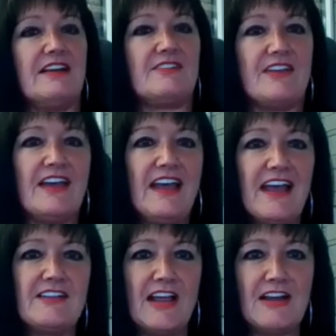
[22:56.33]
It's
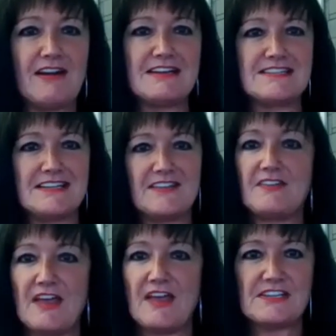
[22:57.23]
accelerated it.
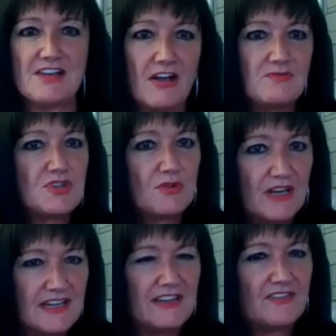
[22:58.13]
They've had the time to
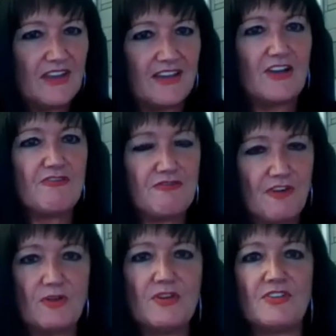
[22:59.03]
at least
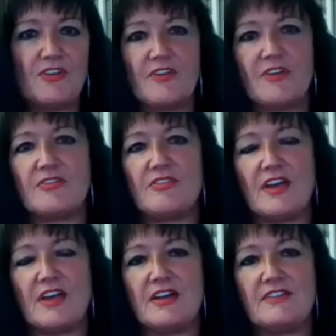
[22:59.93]
focus on those
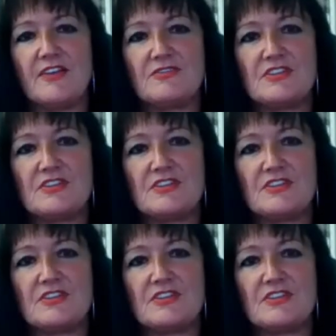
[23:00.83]
uh, those